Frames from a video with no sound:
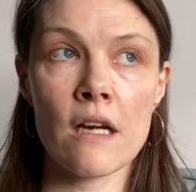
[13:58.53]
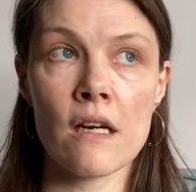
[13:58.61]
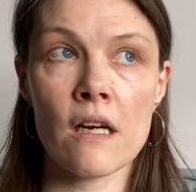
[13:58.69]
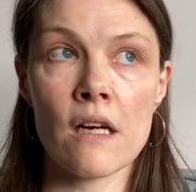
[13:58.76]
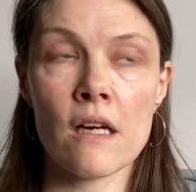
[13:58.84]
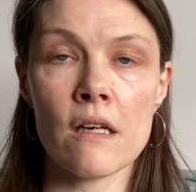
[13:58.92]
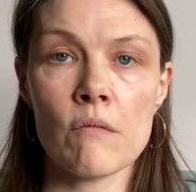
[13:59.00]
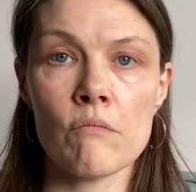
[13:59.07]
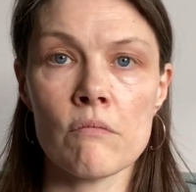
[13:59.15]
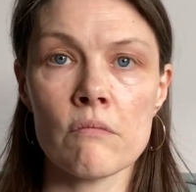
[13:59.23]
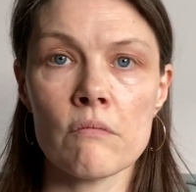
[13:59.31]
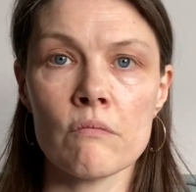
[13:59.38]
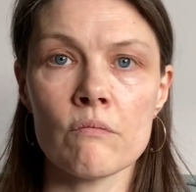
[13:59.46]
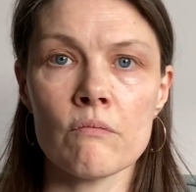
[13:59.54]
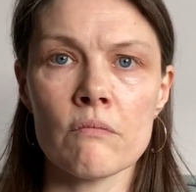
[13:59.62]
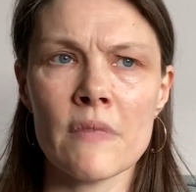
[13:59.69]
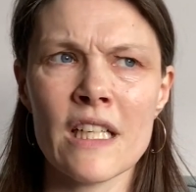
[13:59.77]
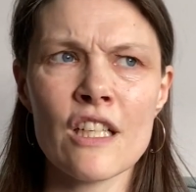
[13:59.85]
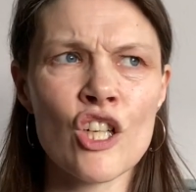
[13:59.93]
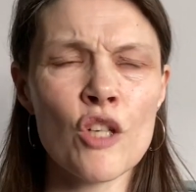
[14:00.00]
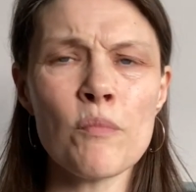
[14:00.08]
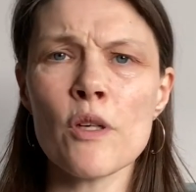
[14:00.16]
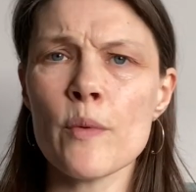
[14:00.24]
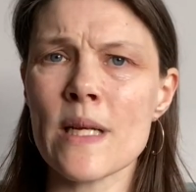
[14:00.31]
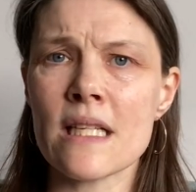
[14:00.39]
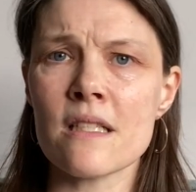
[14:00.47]
a couple of
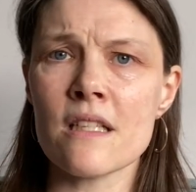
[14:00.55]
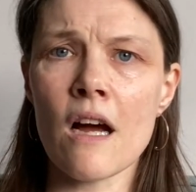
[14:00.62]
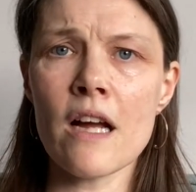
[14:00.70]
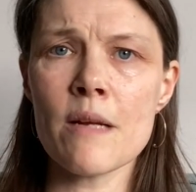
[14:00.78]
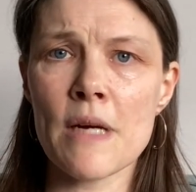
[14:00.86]
weeks' time,